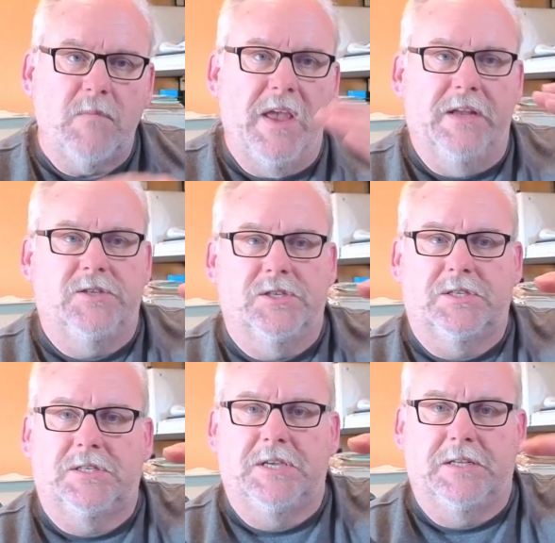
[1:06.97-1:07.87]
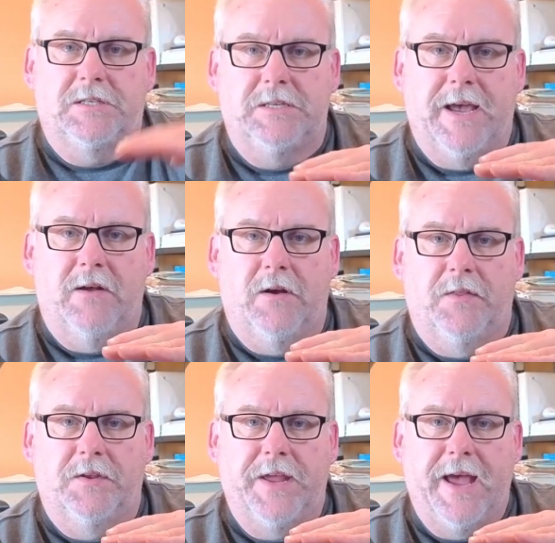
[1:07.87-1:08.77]
it just sits down
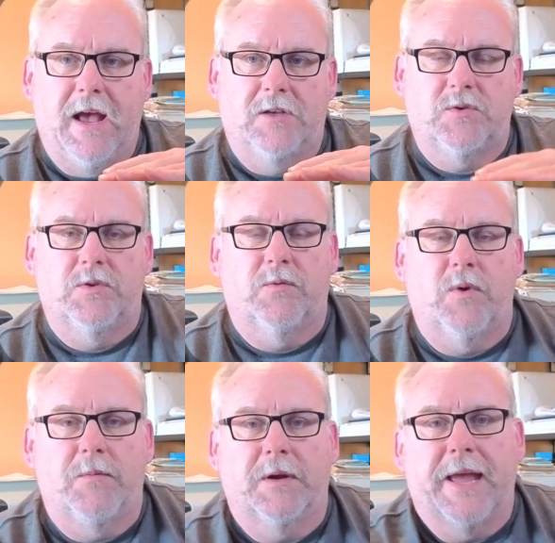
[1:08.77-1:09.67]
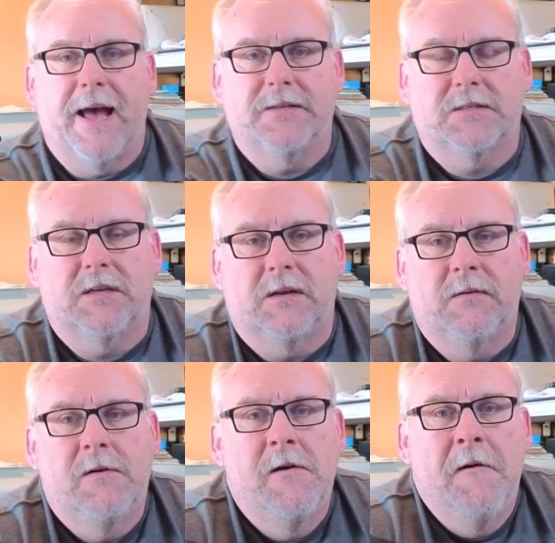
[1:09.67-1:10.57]
on the dash with a rubber gasket.
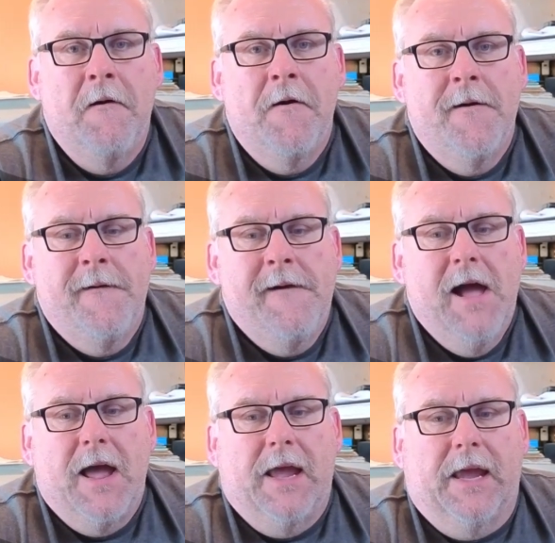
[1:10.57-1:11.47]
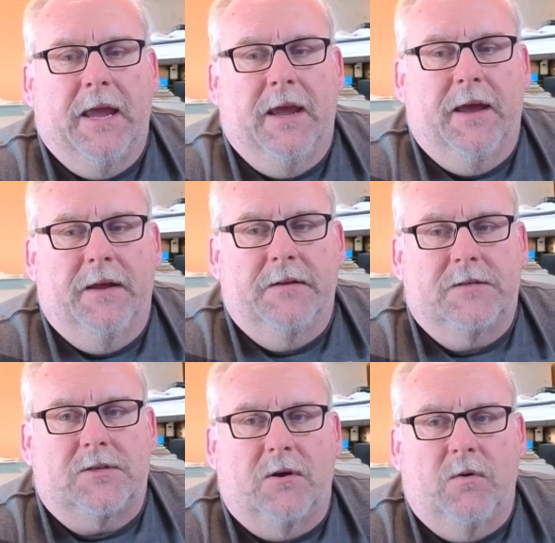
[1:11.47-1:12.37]
And
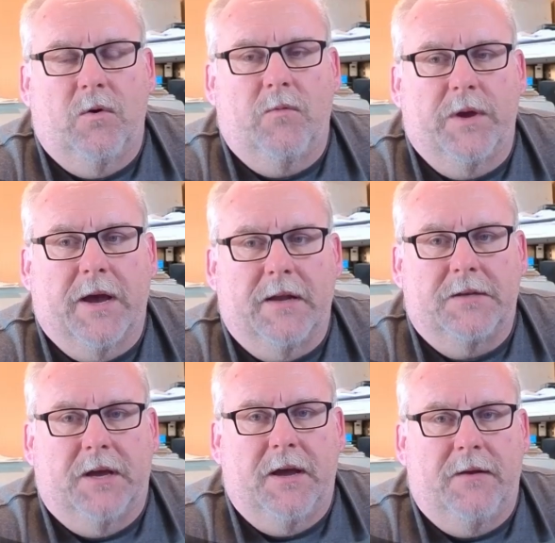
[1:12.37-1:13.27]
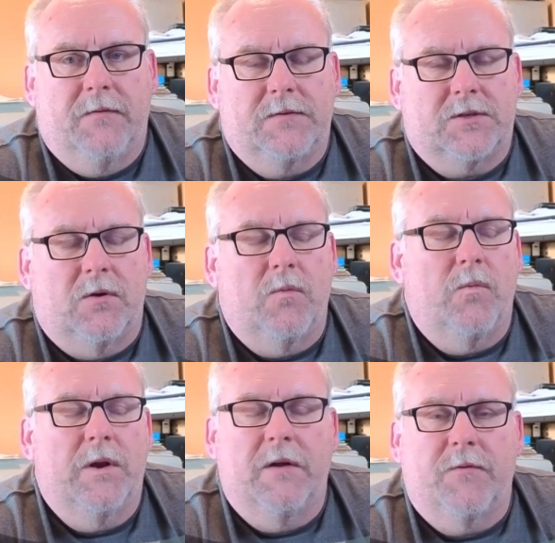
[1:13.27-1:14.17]
so when we got done, so
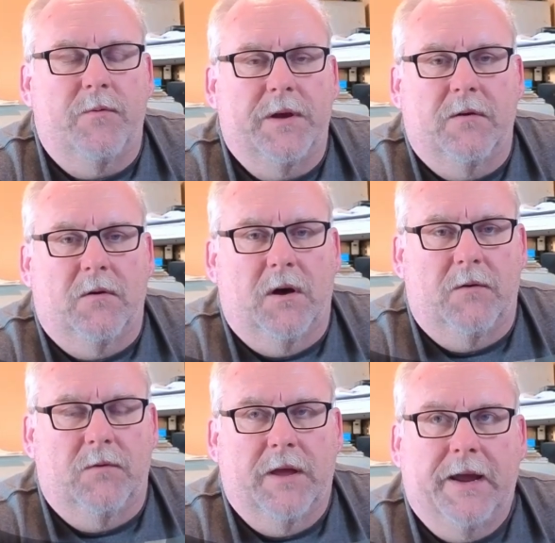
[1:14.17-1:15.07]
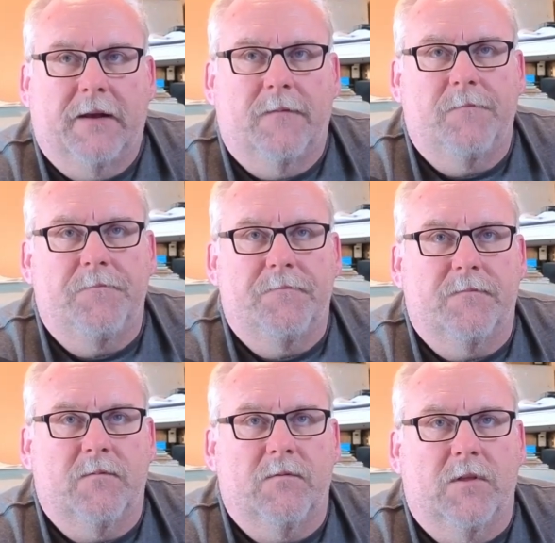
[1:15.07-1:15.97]
whenever we go on like
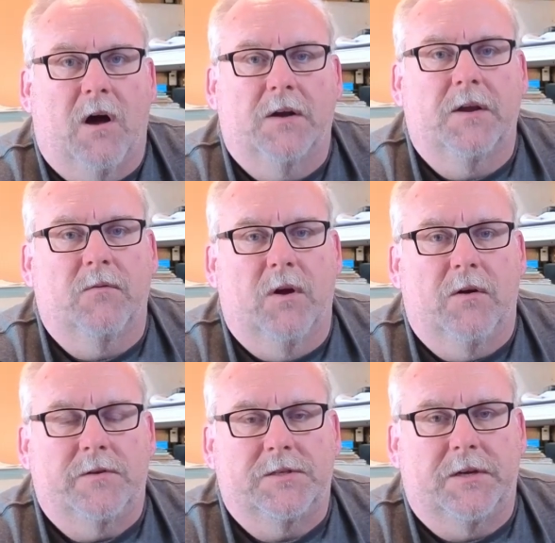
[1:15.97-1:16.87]
logging roads,